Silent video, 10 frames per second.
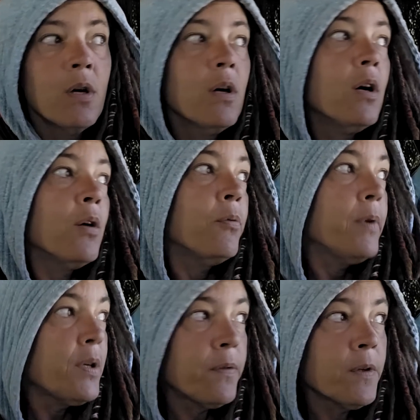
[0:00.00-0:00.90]
a
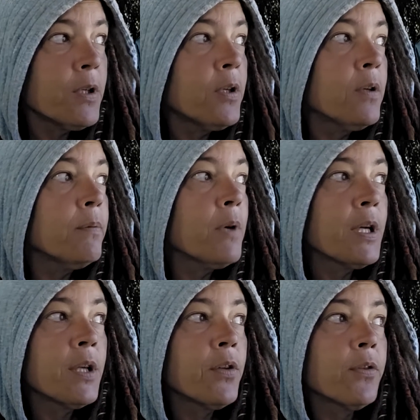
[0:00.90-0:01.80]
river
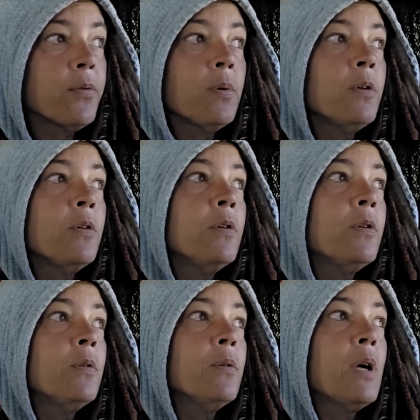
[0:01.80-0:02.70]
running
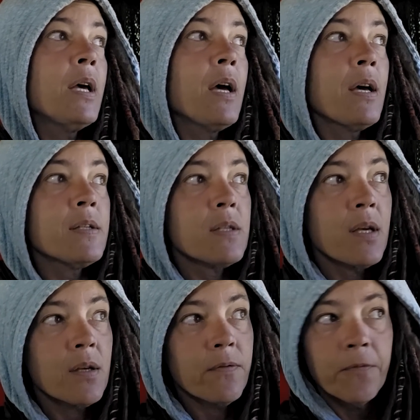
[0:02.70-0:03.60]
through. It has
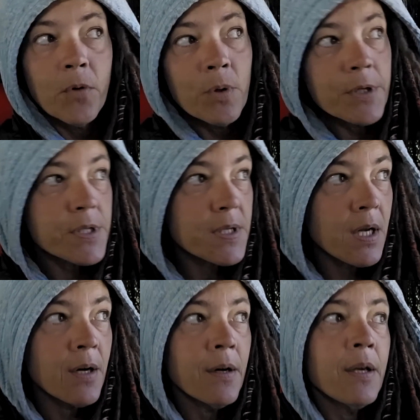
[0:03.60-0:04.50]
like forest
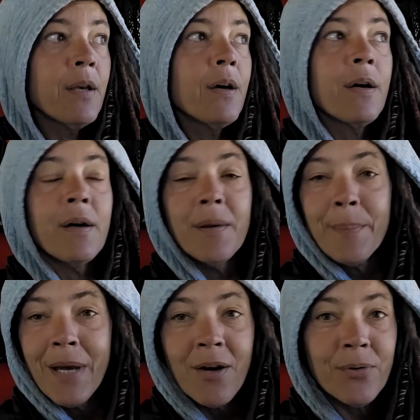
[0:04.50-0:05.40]
area,
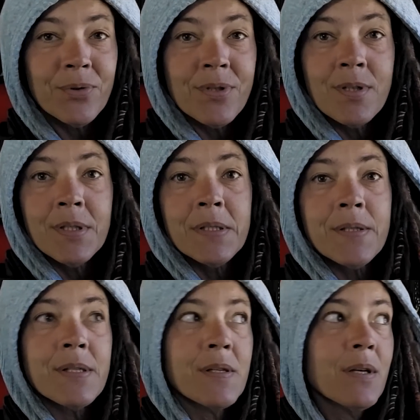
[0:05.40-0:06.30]

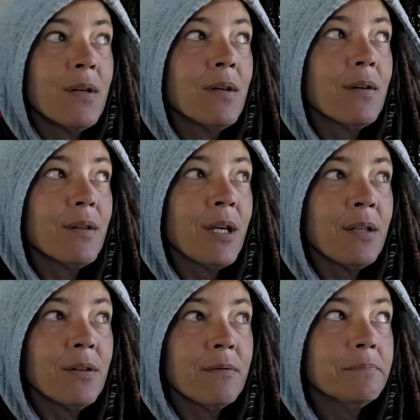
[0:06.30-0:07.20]
mountains. Like
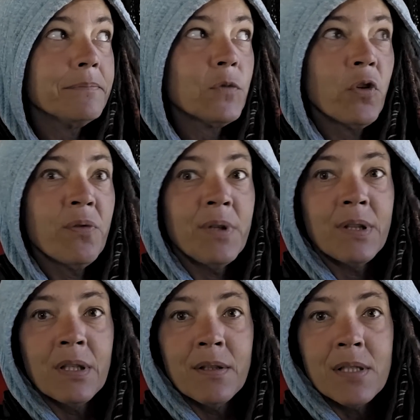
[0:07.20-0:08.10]
the only
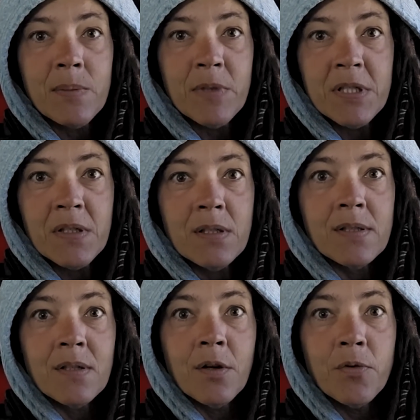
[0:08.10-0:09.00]
thing that's missing
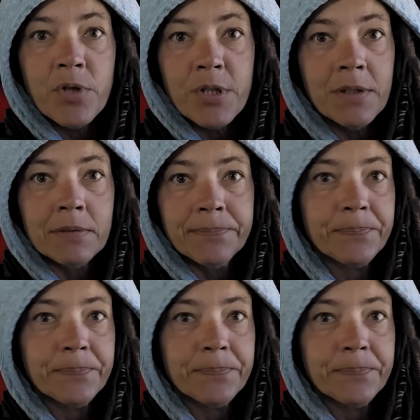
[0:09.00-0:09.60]
is an ocean.